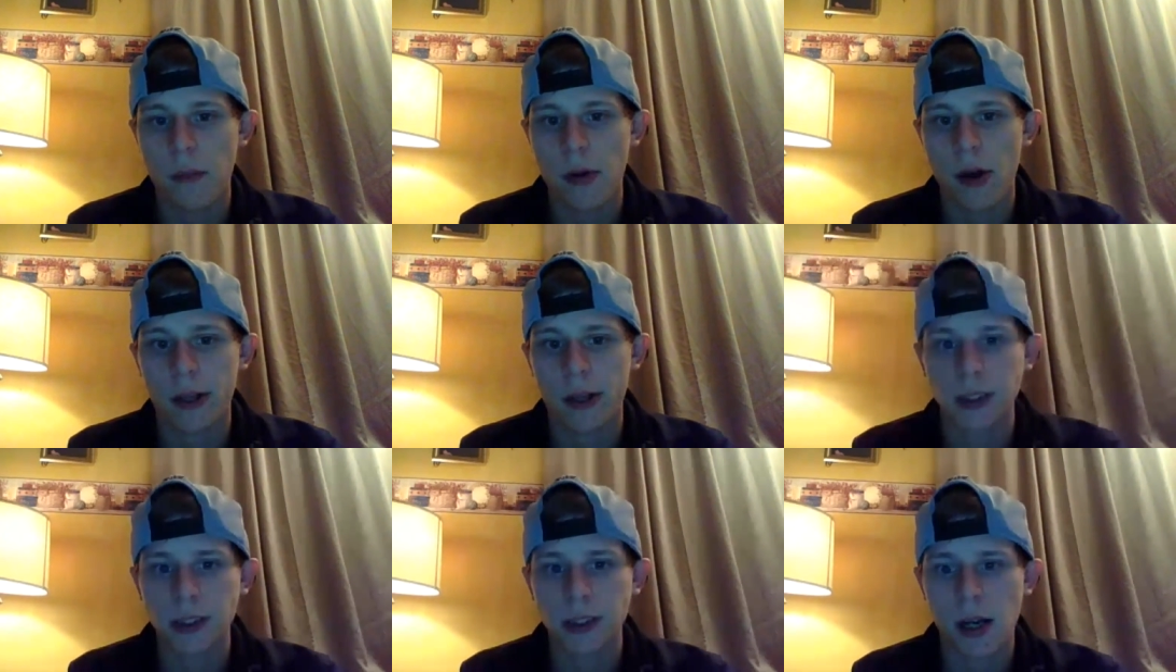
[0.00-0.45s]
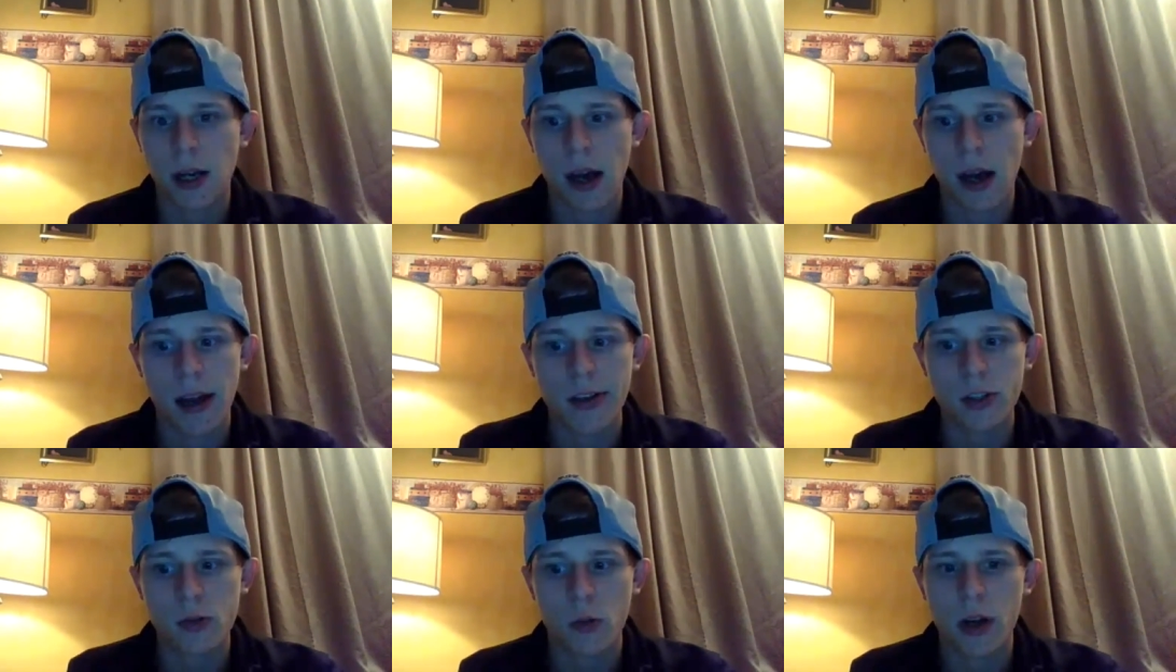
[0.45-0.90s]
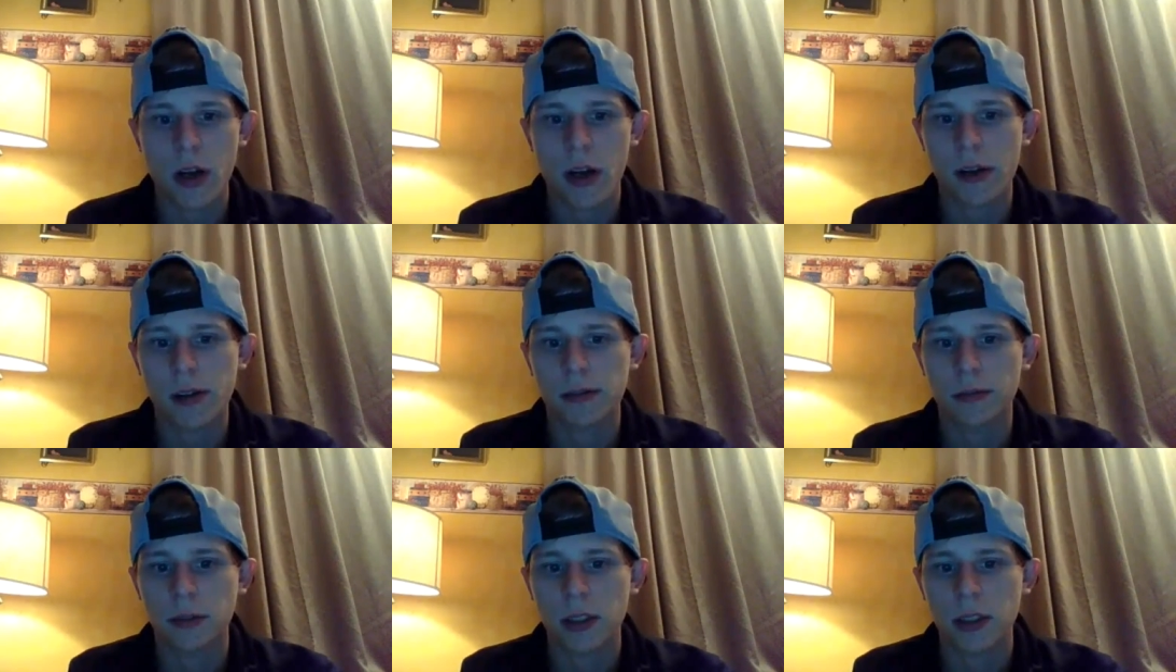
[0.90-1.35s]
But I just
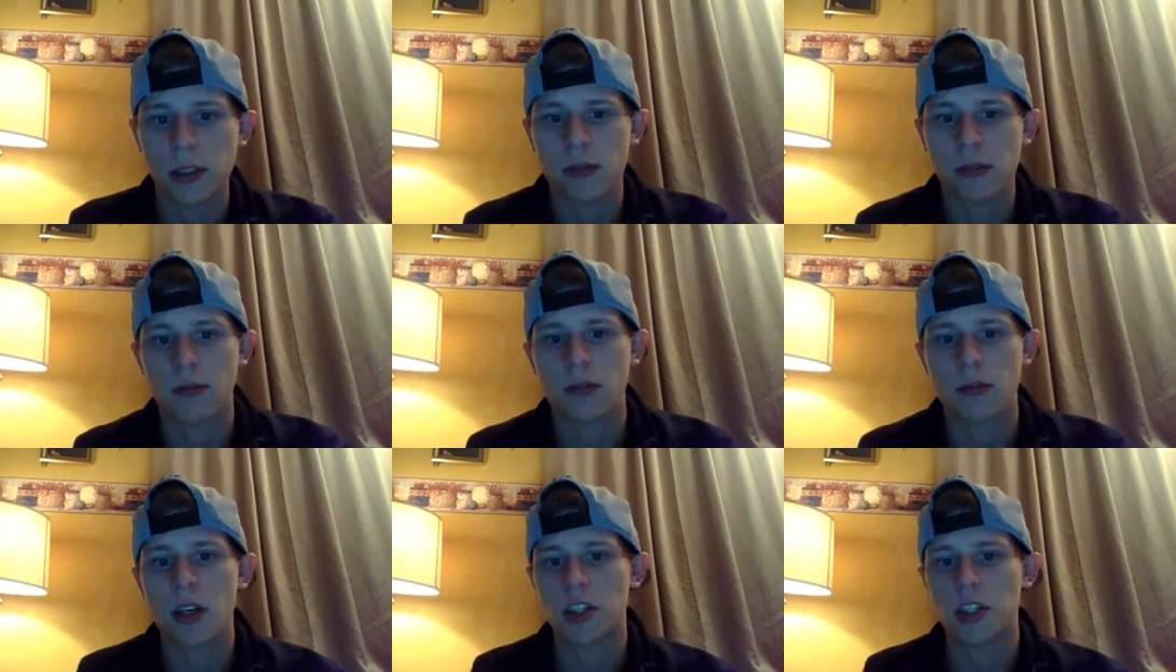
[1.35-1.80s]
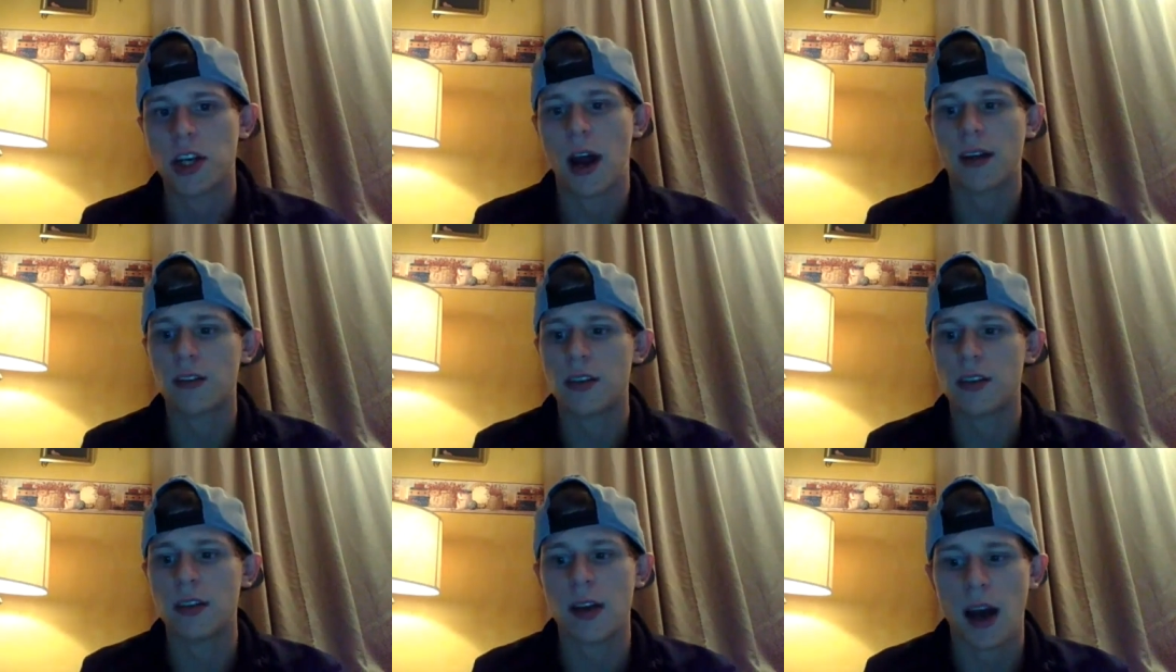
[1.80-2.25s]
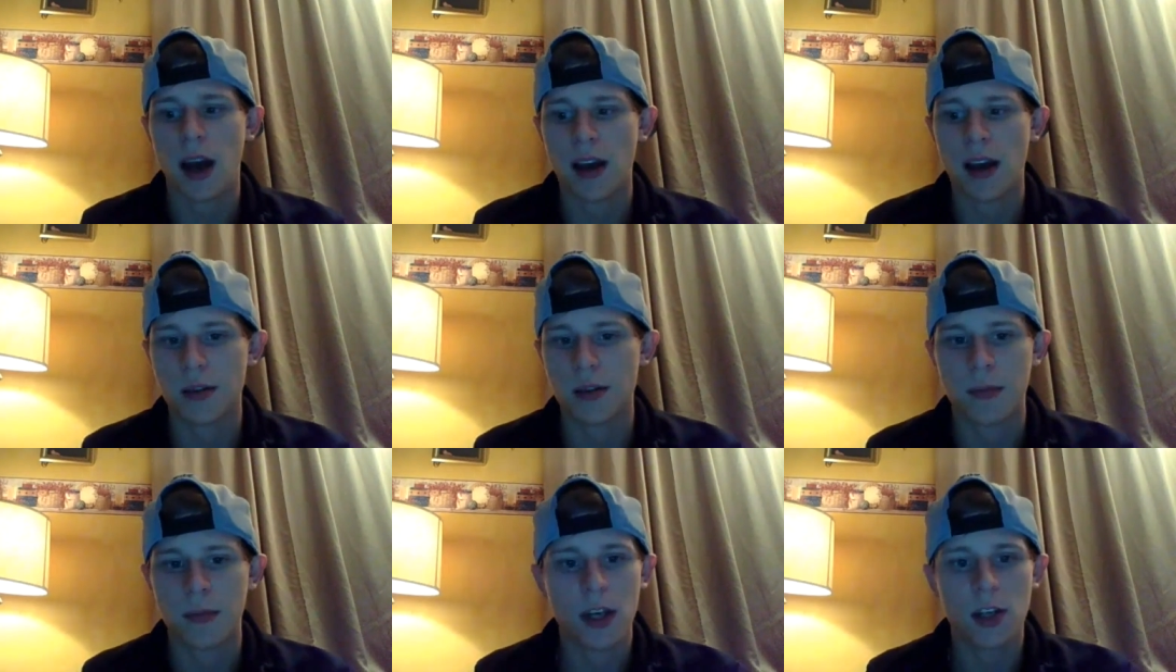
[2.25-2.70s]
want to, reach out to you
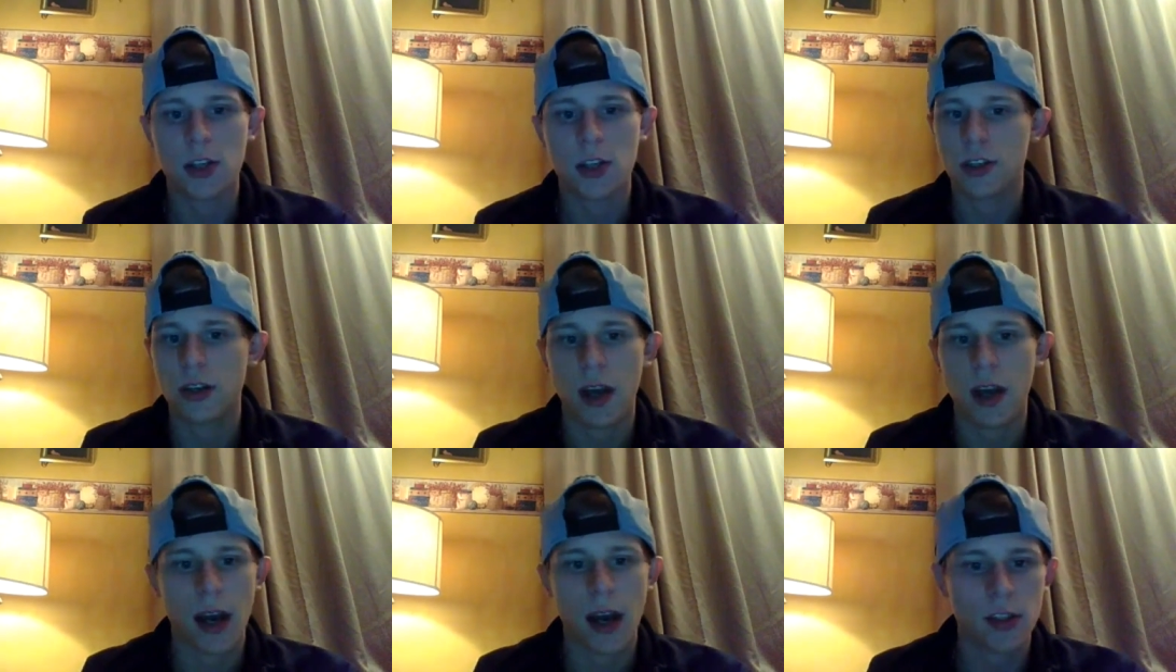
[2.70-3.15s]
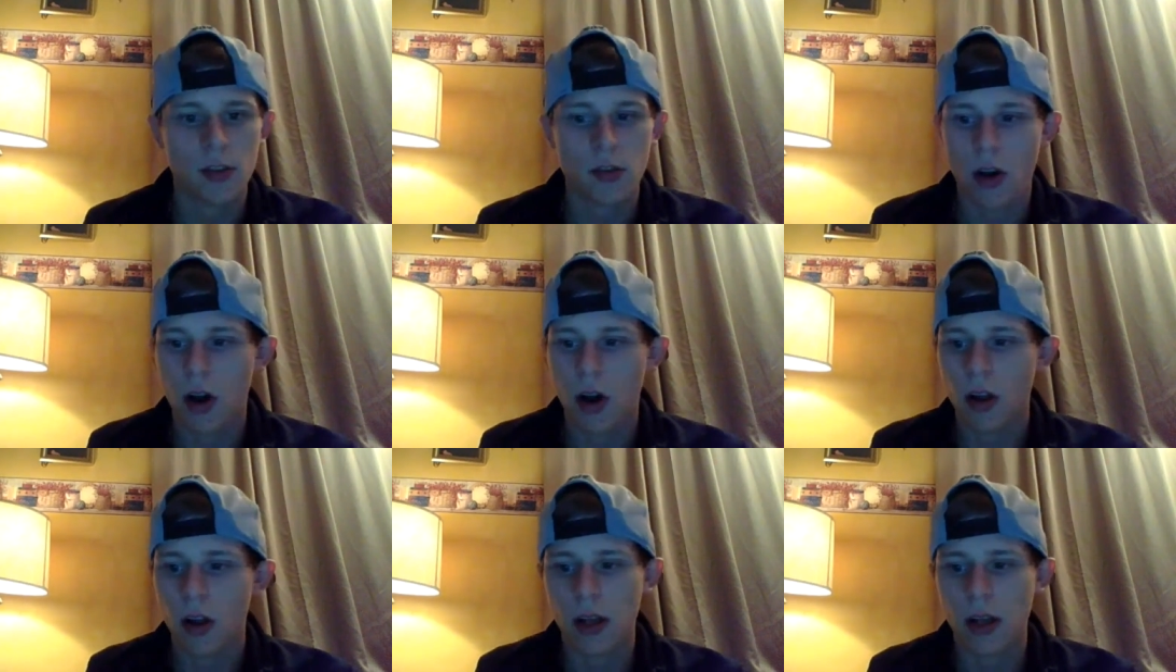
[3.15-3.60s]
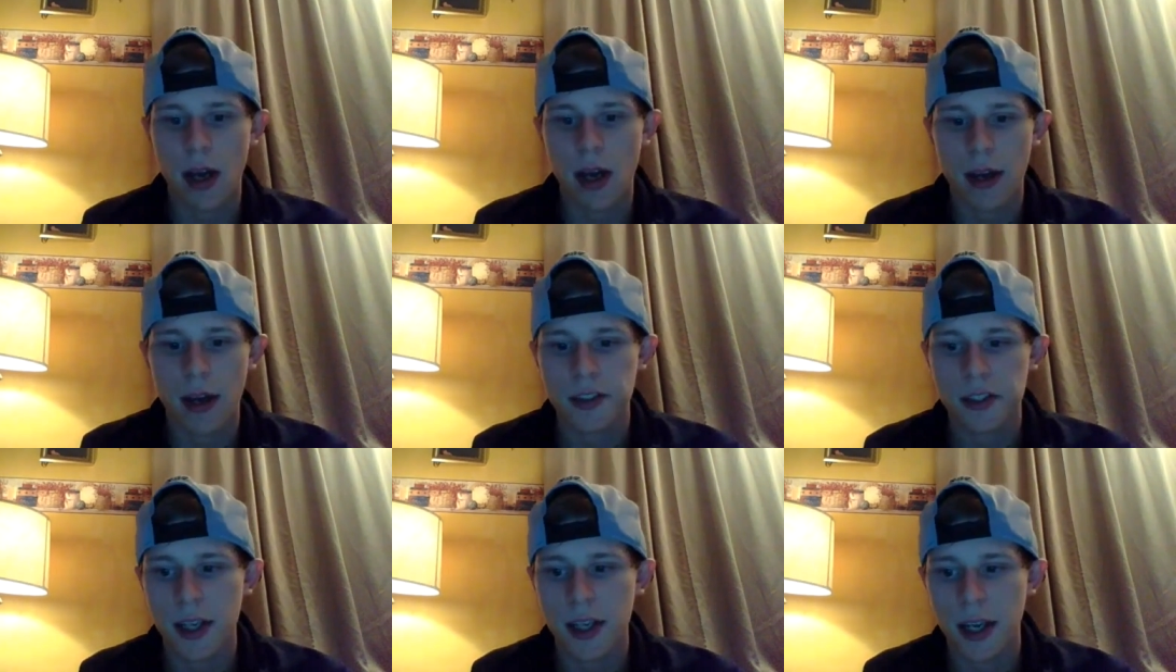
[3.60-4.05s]
guys and make sure you guys are
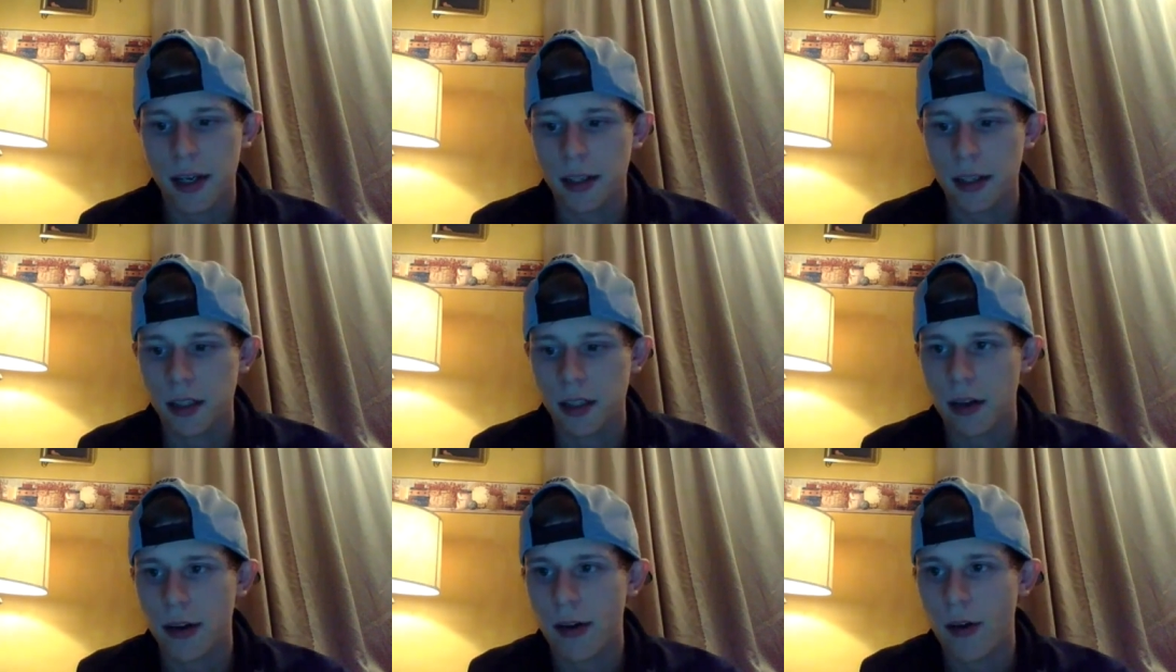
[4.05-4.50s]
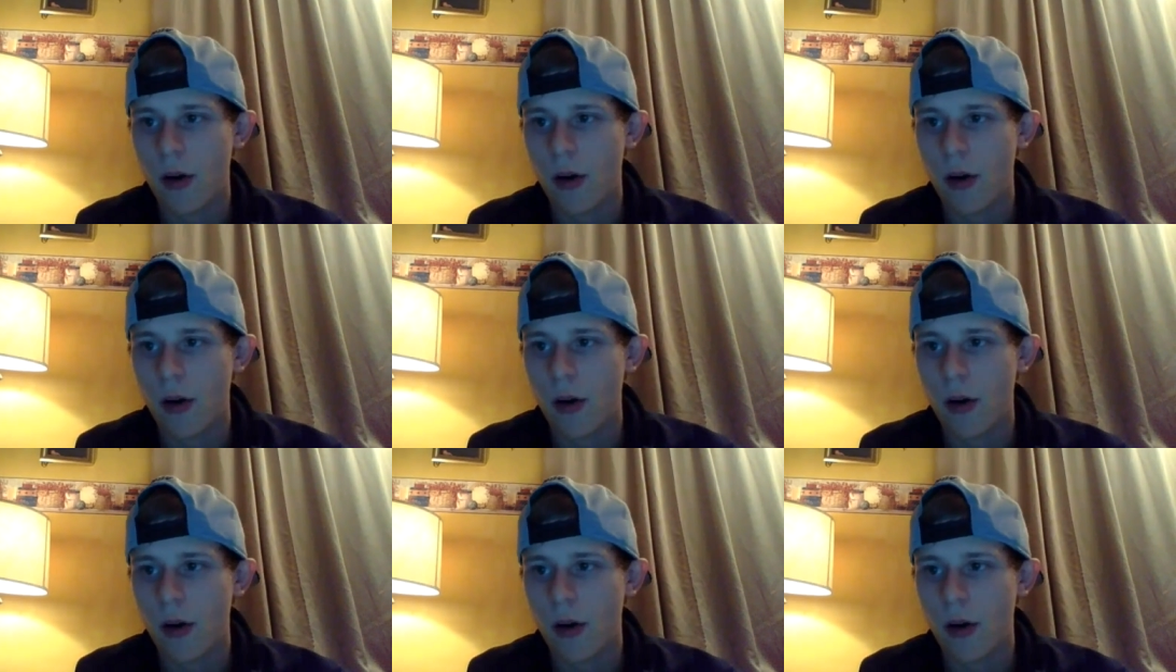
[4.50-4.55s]
all staying